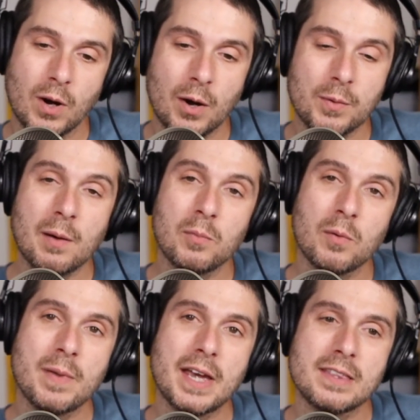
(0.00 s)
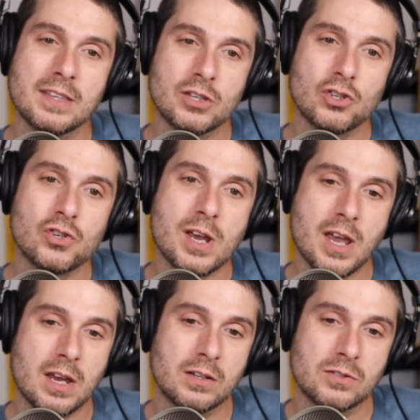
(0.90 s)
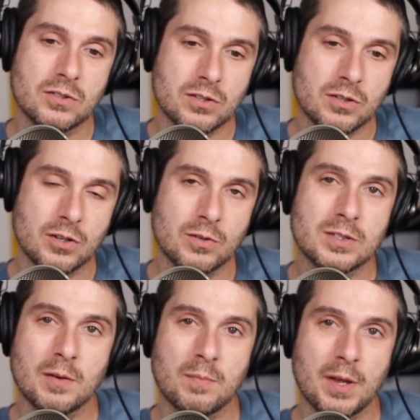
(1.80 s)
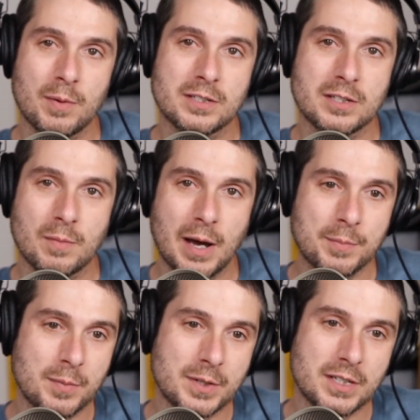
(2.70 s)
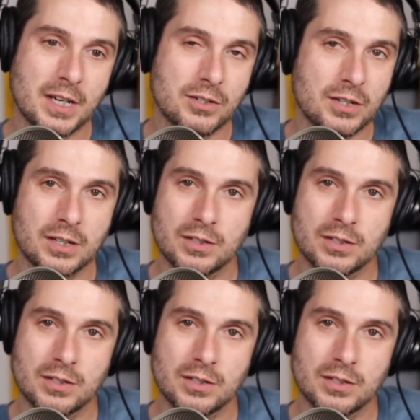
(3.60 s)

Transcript: Apple make this change? You said maybe it's some optimization or